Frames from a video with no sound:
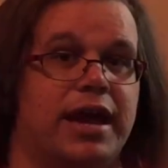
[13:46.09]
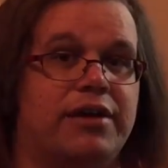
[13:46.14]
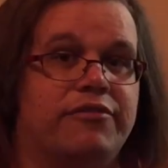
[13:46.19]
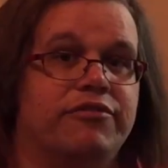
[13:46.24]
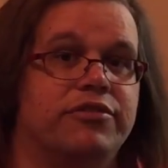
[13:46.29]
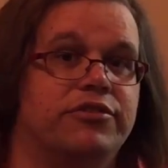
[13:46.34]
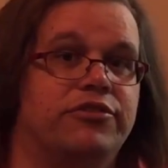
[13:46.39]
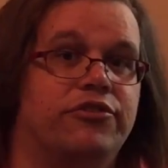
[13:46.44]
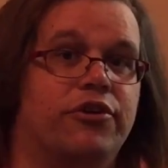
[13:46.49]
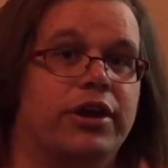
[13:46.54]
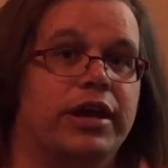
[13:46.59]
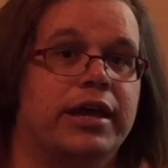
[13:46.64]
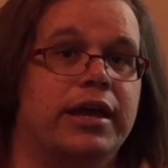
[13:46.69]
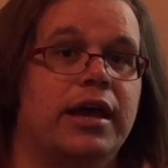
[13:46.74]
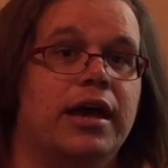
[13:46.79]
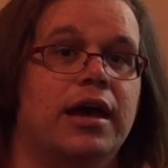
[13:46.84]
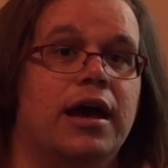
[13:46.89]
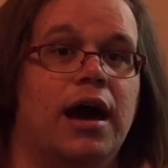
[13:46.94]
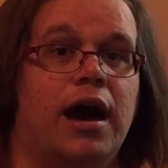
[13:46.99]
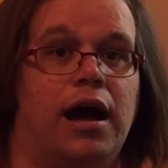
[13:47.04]
half of the
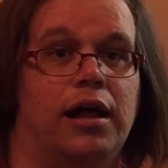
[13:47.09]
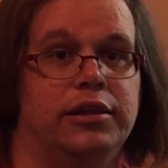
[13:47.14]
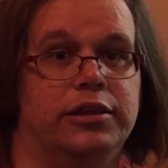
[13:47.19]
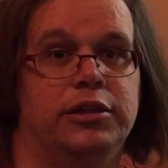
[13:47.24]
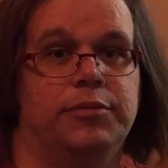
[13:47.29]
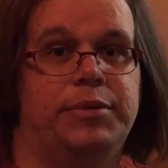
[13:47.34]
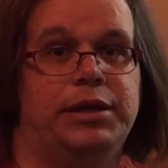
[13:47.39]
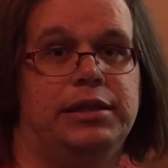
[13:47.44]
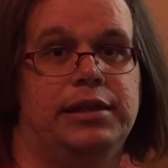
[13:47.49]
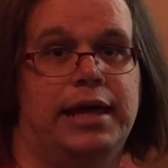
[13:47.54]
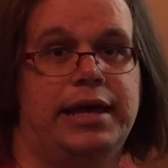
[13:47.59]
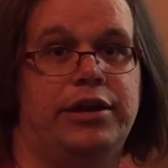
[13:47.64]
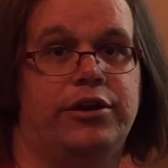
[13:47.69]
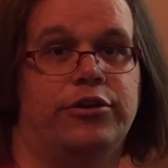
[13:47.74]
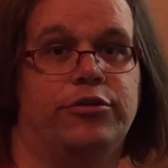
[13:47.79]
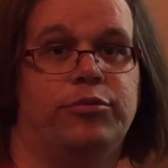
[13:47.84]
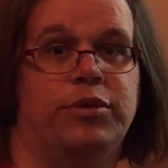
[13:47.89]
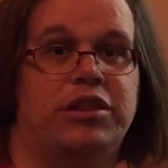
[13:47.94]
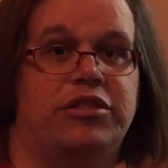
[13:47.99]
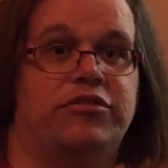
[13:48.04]
tray a little bit
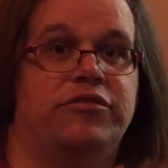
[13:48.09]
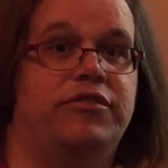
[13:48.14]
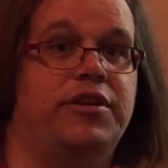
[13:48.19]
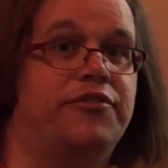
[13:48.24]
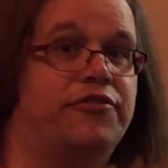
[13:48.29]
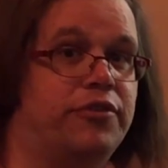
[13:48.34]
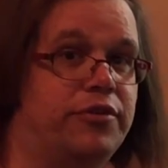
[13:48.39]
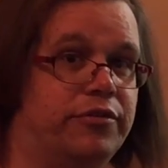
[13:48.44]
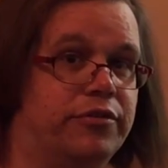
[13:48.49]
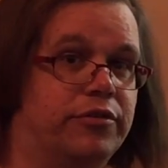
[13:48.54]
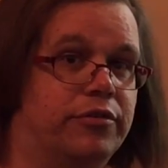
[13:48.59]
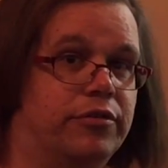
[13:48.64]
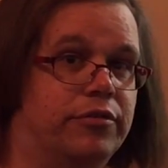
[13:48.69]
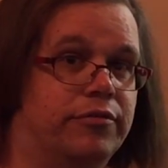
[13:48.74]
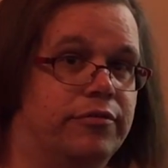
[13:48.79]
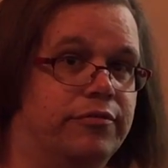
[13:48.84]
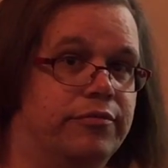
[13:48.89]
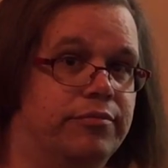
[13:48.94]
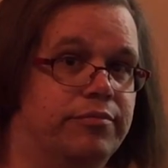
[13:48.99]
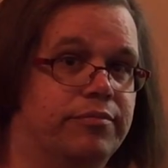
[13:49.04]
later with different
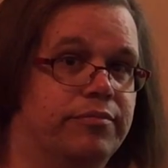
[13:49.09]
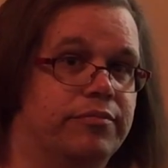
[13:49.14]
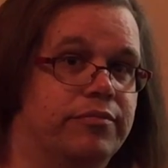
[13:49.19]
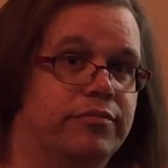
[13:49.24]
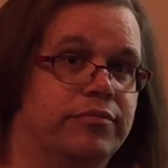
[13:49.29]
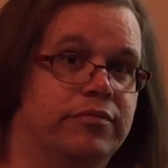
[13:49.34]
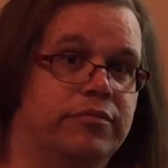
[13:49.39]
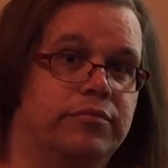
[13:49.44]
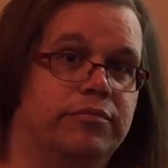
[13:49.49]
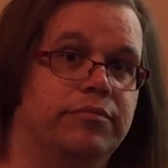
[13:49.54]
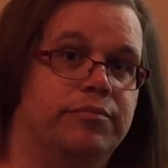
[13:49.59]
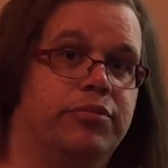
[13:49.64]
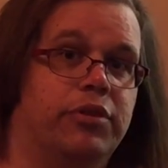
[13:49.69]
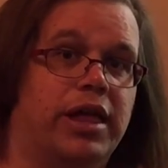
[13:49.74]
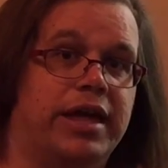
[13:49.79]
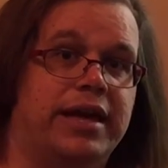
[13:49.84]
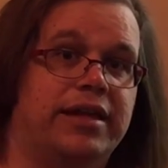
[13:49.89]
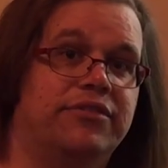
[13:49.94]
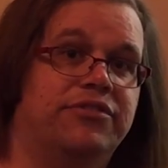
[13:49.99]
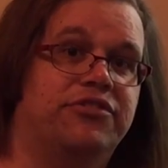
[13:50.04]

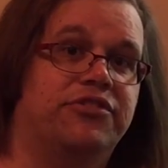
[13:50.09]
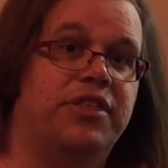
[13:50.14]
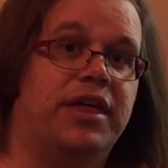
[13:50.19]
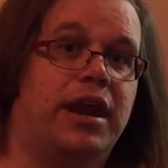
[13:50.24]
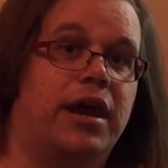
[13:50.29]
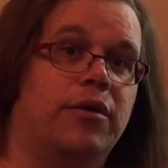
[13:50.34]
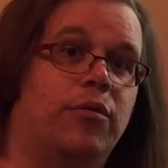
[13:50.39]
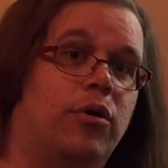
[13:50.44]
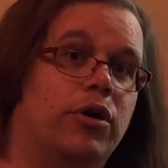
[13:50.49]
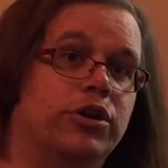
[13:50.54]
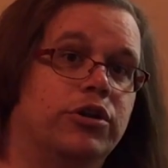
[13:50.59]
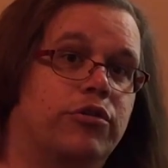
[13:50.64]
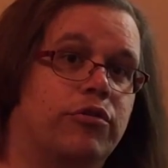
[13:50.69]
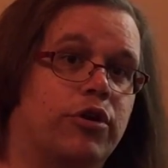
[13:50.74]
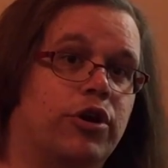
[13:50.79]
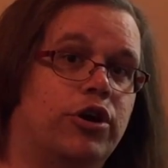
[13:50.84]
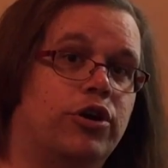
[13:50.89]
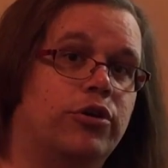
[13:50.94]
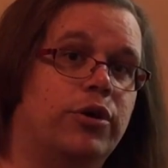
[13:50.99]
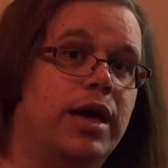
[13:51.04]
plants that I want to
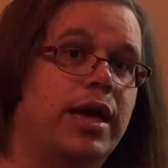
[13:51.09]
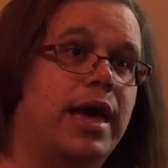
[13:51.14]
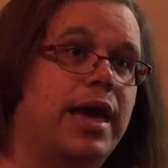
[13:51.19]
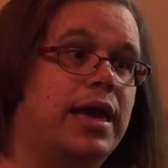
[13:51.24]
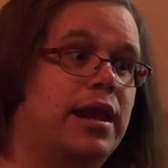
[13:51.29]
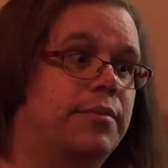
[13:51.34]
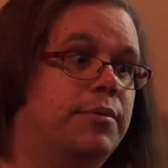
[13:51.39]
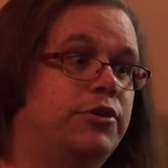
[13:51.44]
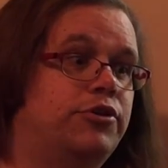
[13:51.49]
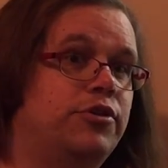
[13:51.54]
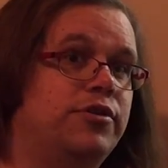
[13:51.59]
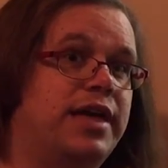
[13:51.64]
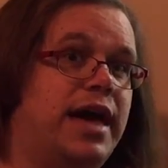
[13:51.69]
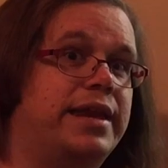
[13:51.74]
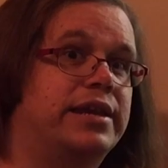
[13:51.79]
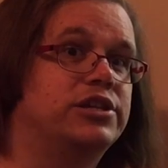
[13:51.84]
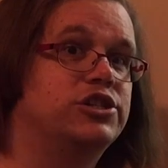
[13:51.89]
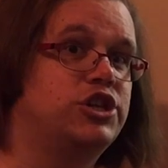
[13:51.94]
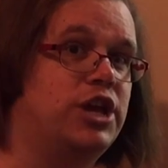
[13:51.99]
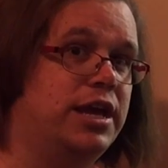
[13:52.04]
grow, and I'm going to do
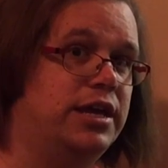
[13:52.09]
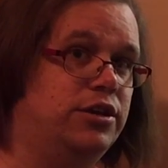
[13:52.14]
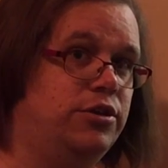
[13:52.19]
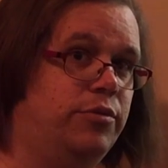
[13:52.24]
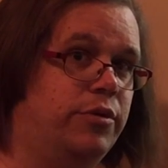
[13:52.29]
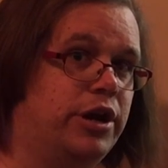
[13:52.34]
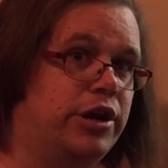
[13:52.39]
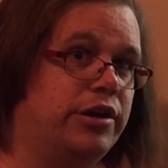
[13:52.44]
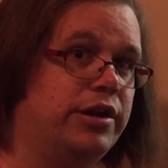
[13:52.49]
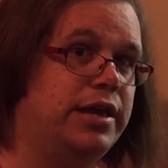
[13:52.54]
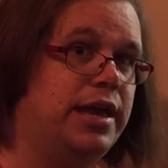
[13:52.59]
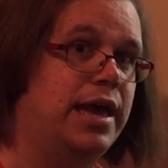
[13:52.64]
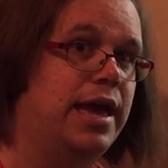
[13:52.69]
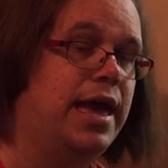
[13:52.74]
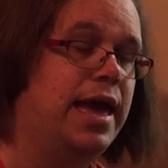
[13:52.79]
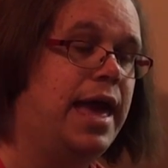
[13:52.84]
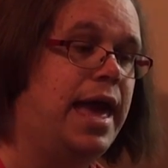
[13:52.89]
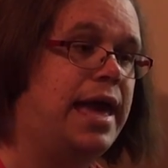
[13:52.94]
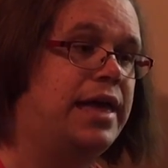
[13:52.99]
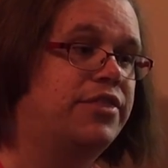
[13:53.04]
that in January.
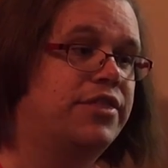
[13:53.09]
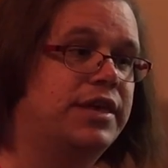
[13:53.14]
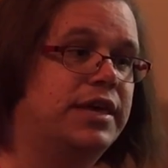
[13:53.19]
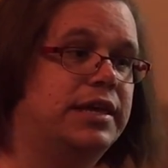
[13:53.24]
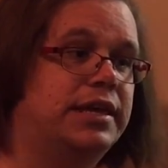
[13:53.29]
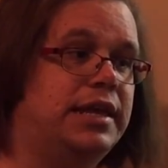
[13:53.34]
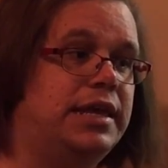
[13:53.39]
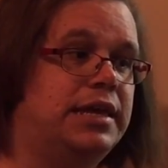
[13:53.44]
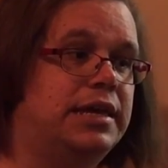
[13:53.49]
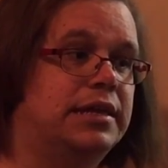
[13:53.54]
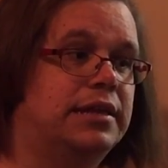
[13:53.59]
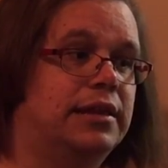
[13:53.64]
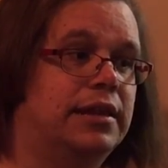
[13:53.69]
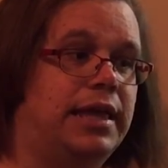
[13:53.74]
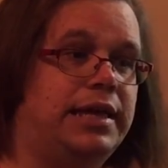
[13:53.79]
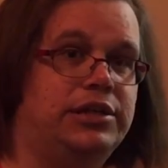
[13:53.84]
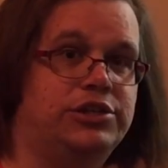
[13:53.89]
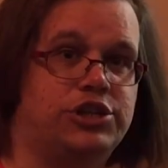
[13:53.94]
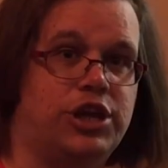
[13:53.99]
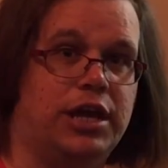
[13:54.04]
And then in
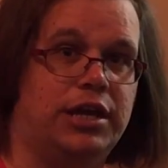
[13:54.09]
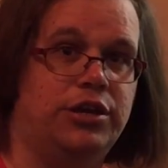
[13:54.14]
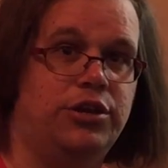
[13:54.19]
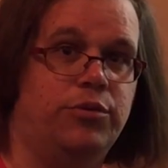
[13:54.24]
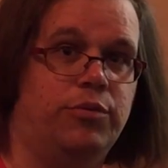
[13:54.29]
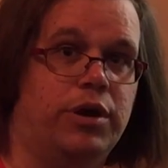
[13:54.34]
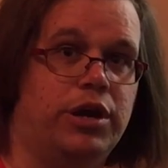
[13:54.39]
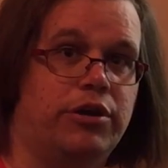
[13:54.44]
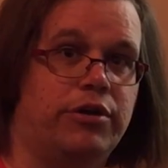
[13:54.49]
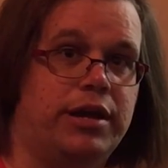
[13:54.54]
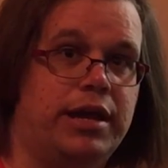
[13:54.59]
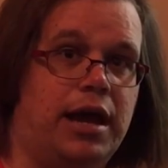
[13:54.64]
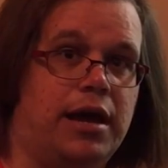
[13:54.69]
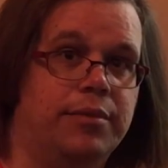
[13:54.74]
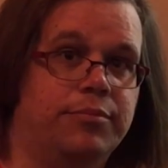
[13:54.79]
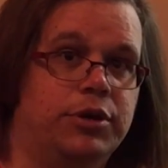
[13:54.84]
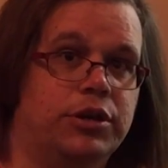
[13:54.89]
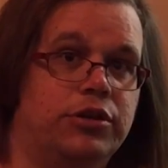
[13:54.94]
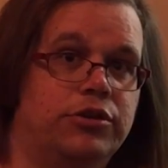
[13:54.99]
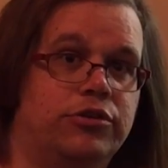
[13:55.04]
late January,
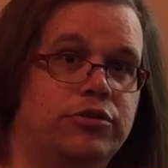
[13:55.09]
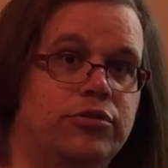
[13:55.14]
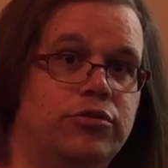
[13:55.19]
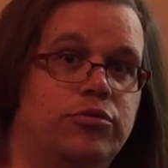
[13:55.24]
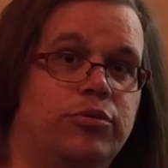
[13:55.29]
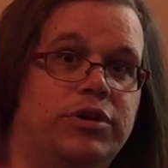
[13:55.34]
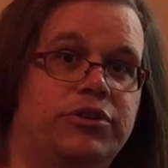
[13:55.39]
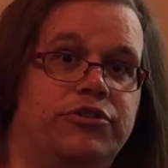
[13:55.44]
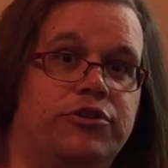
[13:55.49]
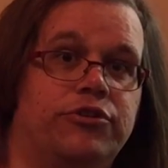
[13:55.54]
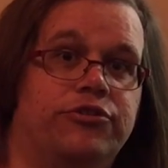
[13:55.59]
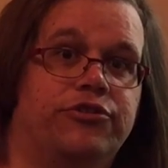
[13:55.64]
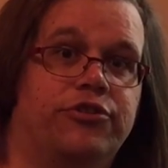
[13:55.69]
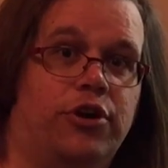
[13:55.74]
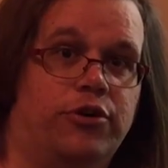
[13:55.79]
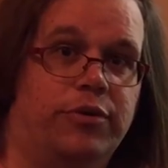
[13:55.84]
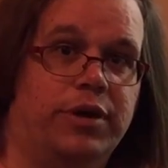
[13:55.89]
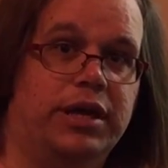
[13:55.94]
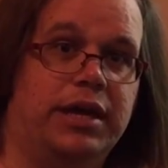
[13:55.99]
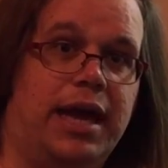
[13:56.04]
I'm going to do winter
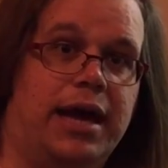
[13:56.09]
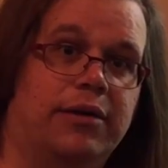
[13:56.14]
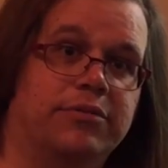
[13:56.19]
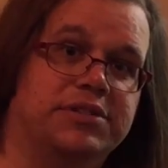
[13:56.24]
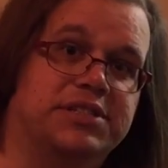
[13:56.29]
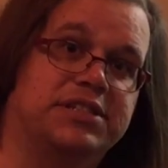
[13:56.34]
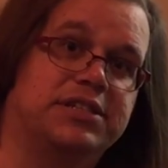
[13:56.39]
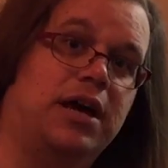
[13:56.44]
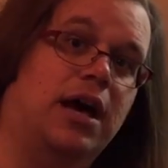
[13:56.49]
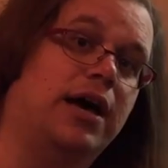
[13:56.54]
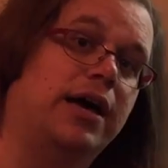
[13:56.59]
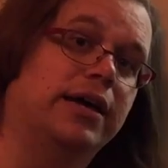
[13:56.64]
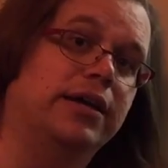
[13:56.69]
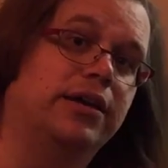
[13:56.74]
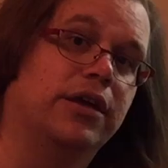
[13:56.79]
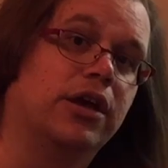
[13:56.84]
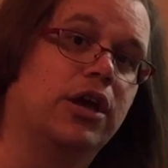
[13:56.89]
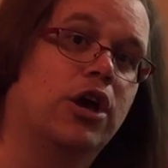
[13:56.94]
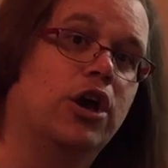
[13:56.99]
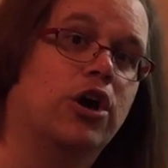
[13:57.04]
sowing
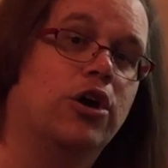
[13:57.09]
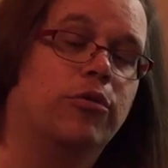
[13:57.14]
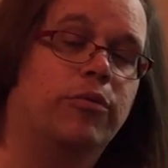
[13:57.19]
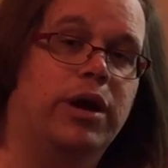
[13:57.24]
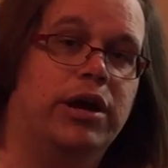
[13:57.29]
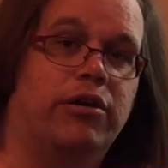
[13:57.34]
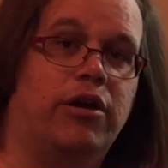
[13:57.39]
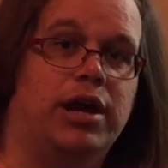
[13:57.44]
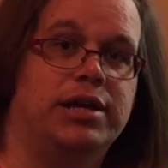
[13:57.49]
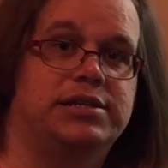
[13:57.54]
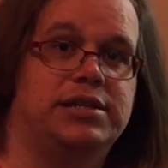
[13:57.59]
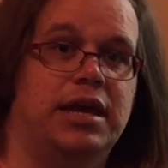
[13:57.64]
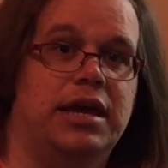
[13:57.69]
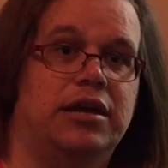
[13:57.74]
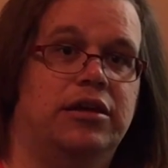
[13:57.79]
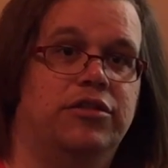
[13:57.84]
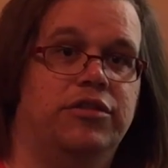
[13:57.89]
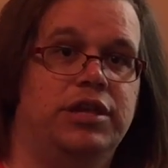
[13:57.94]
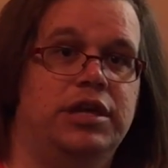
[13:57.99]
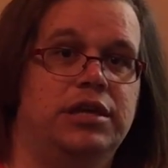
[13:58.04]
outside, where I
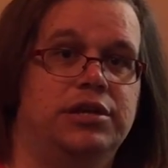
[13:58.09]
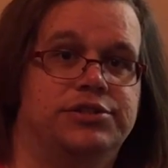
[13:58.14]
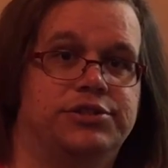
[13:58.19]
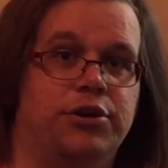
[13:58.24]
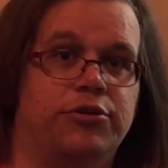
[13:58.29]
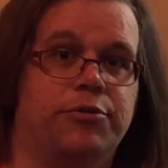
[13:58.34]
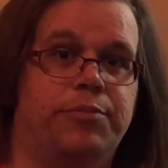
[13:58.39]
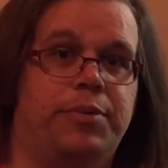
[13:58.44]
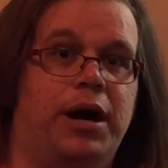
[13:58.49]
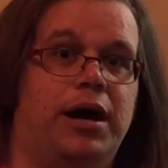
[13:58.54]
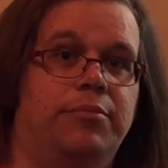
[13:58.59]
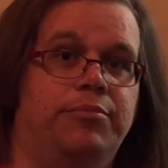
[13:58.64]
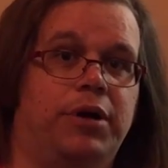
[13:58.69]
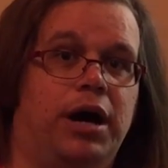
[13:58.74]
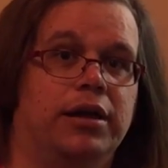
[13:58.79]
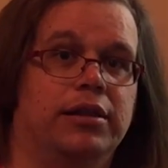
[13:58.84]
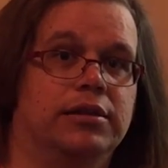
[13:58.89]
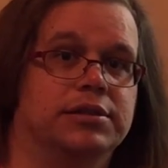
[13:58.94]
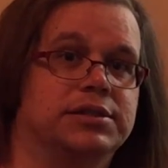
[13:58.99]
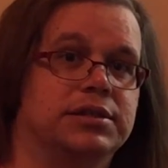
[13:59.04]
take the soda pop
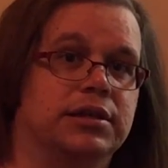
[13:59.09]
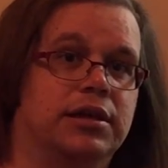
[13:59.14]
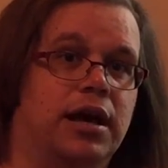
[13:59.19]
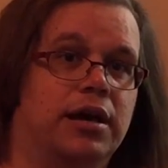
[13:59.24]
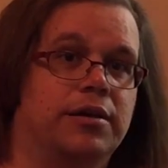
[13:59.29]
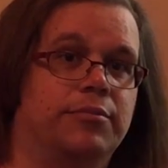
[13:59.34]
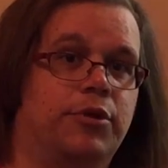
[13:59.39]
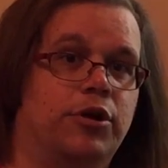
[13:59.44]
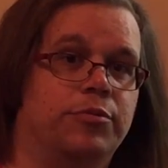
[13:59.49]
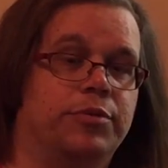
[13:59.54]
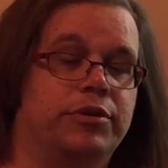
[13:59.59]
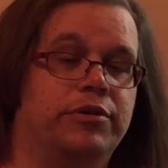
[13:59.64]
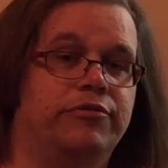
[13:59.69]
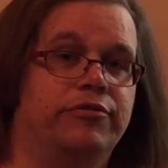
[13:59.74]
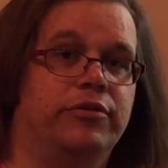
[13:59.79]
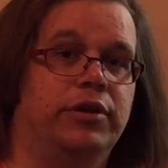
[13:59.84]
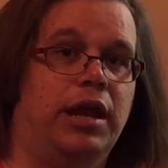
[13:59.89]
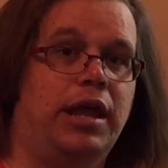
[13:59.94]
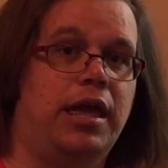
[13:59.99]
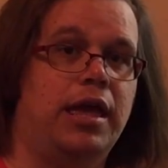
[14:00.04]
bottles and cut them
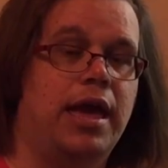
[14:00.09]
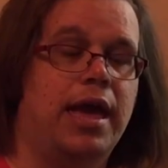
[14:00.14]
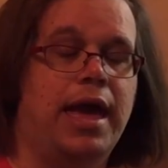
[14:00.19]
open